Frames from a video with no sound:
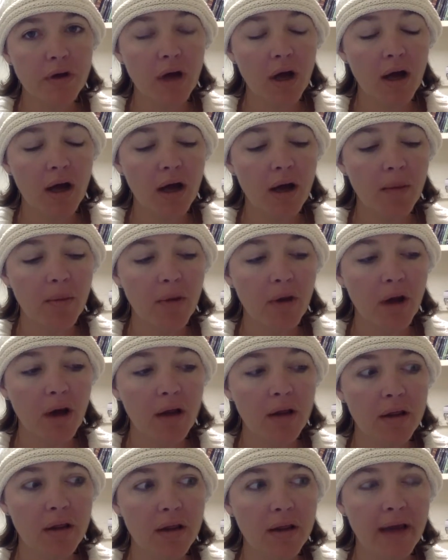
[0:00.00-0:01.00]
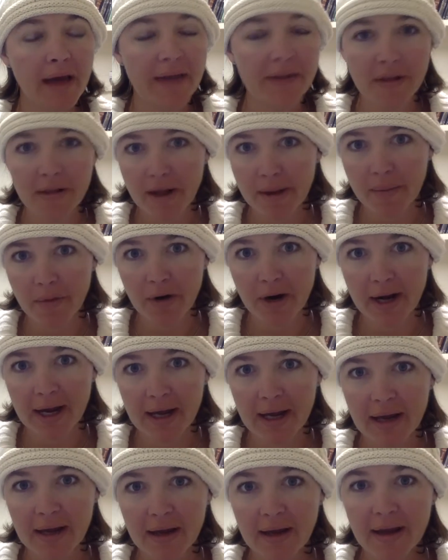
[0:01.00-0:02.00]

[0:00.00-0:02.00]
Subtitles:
at the library,